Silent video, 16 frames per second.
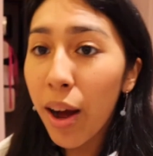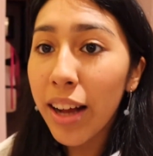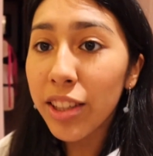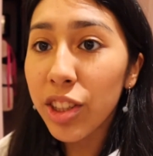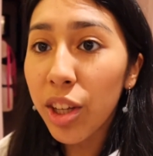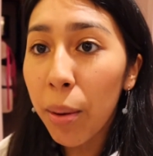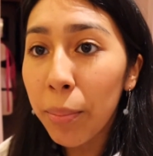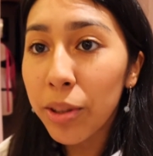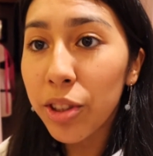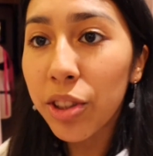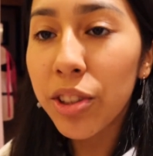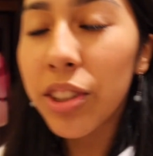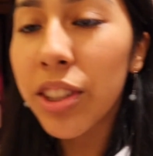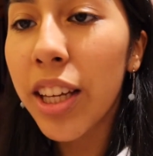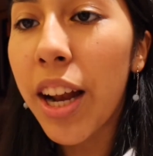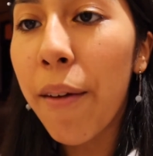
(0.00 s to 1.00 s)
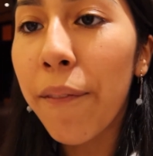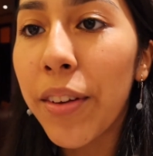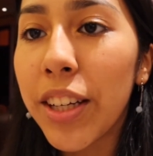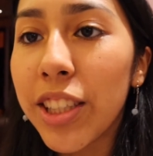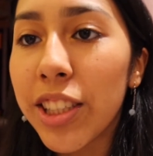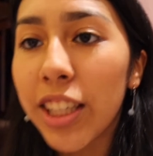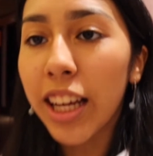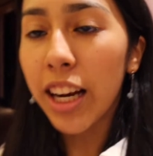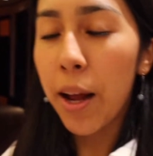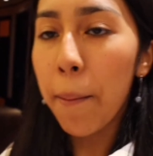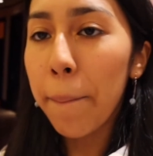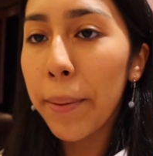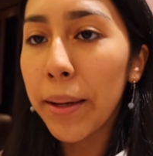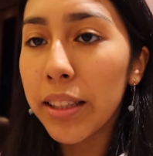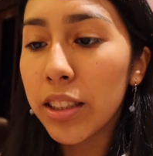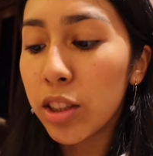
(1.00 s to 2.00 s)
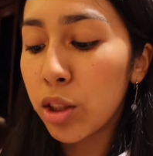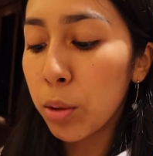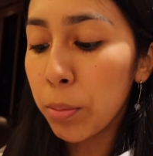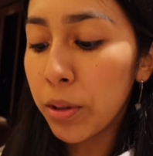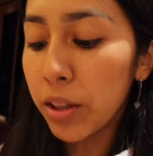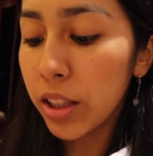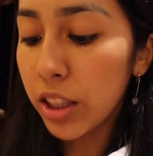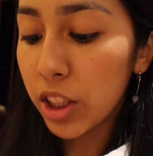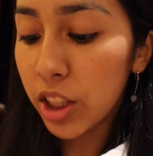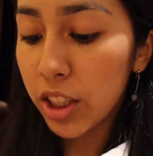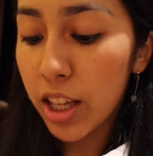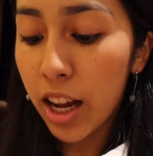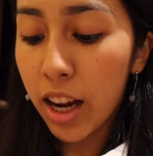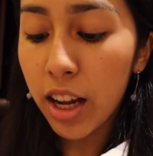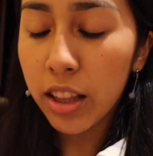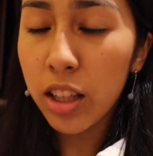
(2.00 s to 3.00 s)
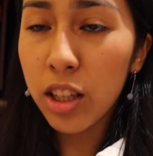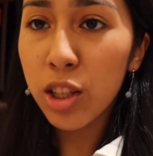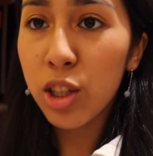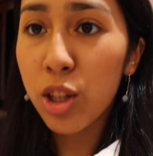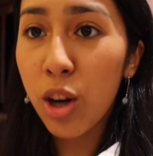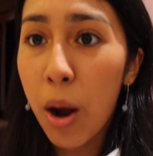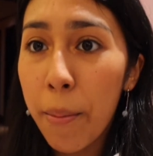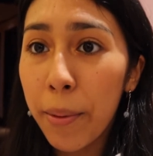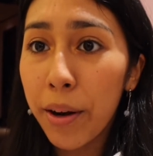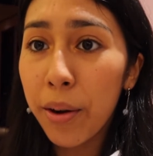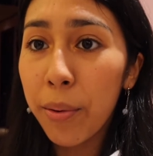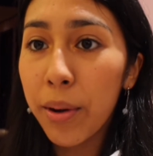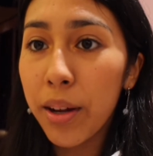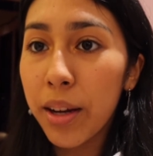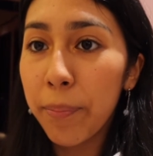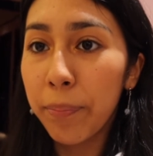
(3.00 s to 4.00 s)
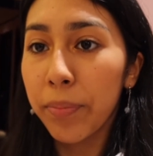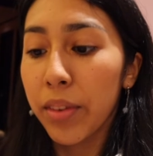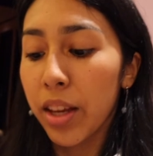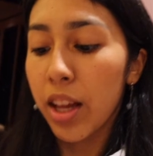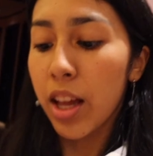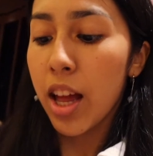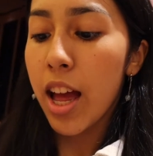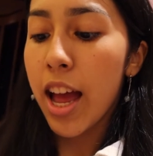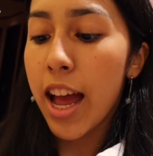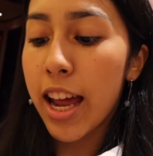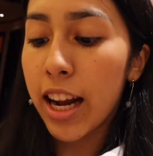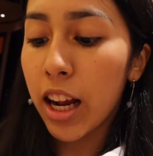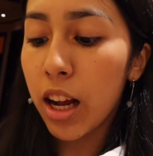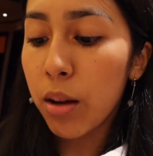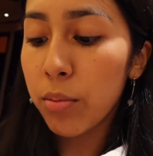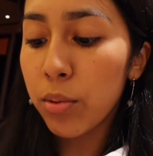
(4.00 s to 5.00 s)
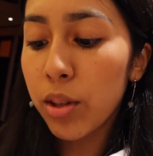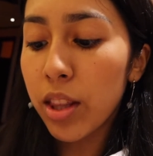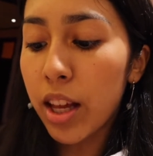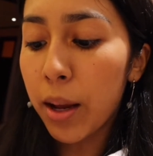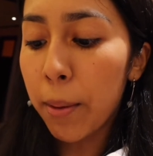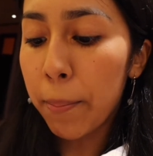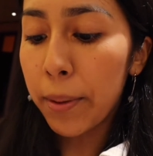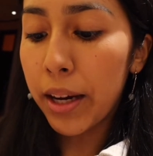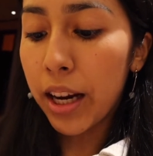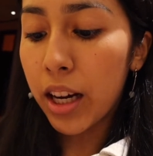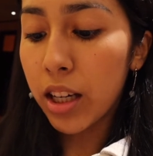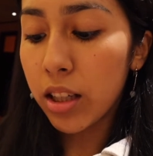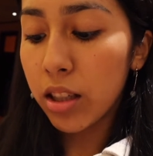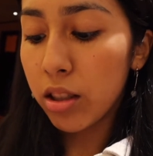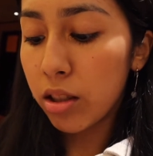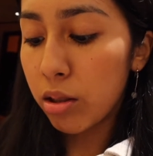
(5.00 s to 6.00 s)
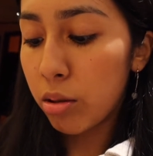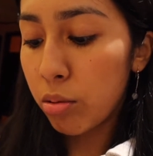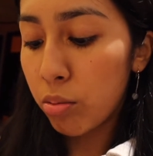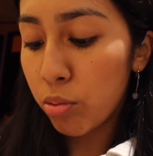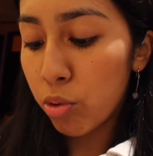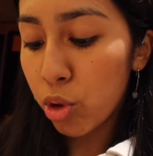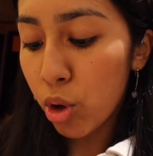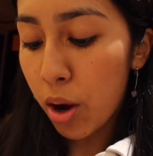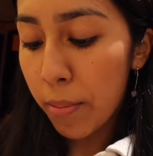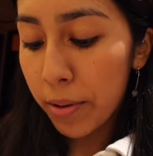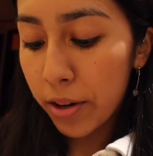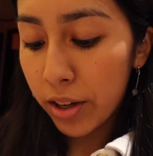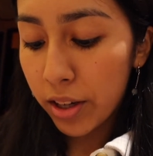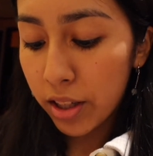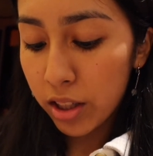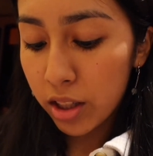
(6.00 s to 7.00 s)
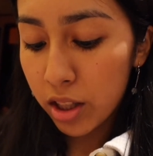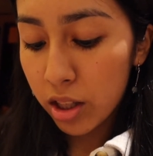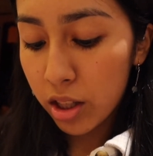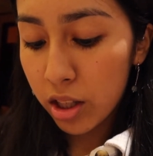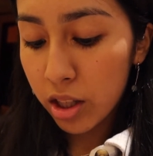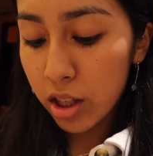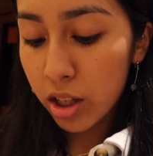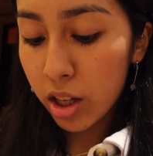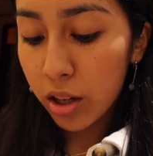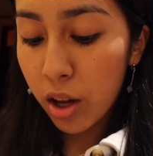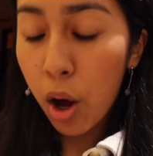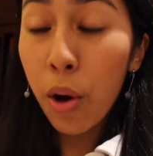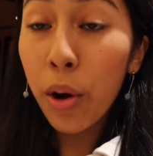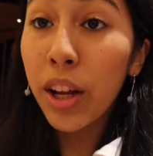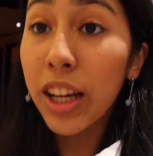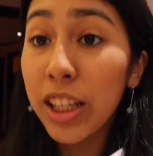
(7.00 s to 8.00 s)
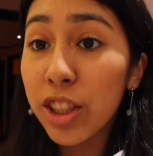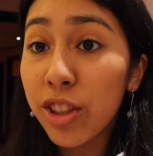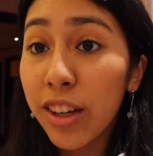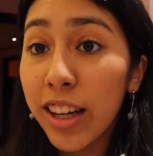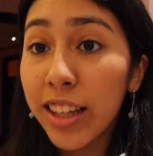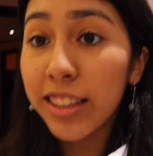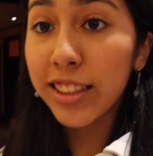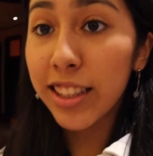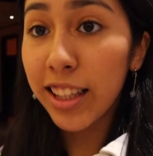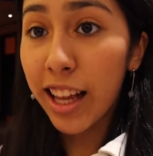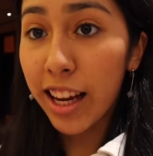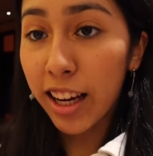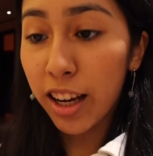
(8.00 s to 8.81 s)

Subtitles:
at Jamba Juice and I'm finishing it up. It's super delicious. I got the strawberry one and it comes with like bananas, strawberries, coconut shreds, and like